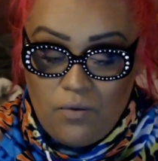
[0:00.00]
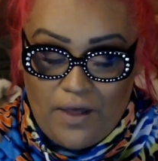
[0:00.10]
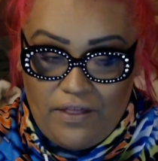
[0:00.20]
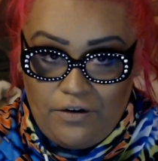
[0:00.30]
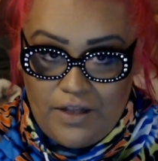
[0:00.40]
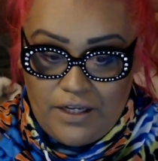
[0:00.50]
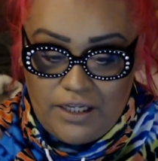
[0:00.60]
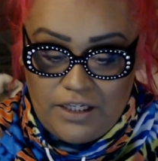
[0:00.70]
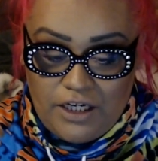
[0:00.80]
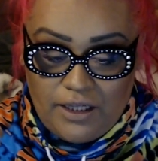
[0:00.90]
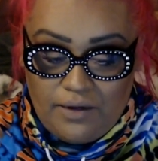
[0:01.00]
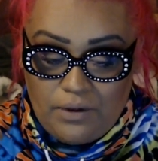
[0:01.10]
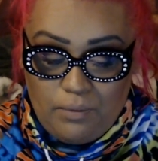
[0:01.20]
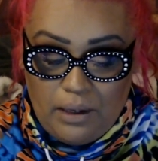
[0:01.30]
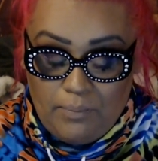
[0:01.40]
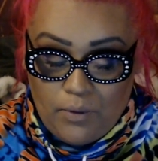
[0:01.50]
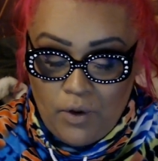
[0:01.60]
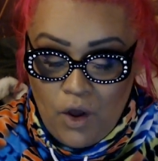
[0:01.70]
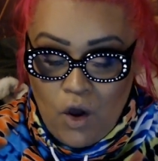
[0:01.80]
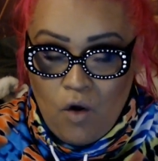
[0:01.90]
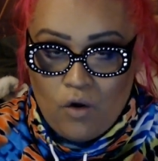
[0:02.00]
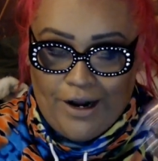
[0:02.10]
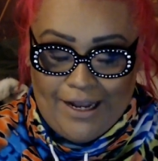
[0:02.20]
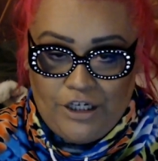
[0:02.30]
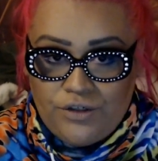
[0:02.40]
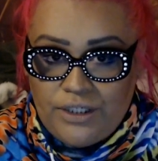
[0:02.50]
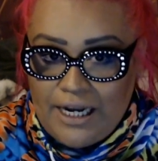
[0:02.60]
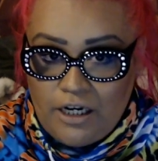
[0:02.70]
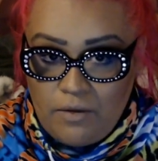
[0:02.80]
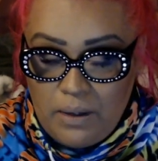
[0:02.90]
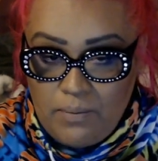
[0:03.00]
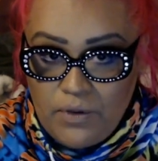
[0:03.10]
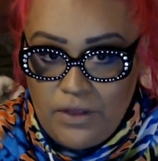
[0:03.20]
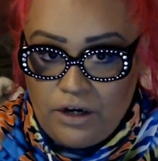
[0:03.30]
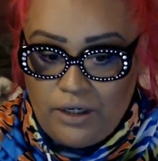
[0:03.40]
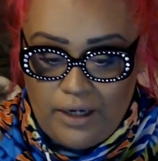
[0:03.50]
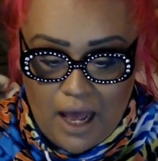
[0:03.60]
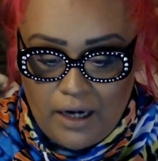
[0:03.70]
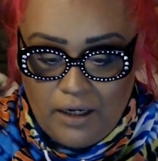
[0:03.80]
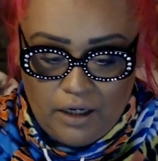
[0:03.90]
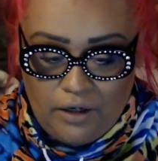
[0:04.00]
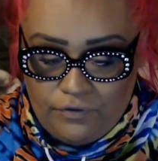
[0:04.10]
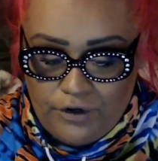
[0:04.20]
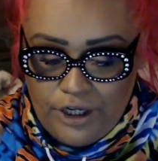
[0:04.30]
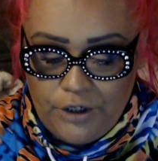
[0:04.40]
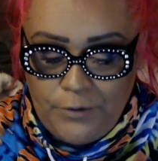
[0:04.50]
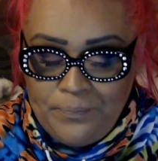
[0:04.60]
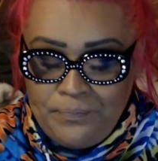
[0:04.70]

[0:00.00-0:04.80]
whether this is dealing with people or entertaining people that are not good for you,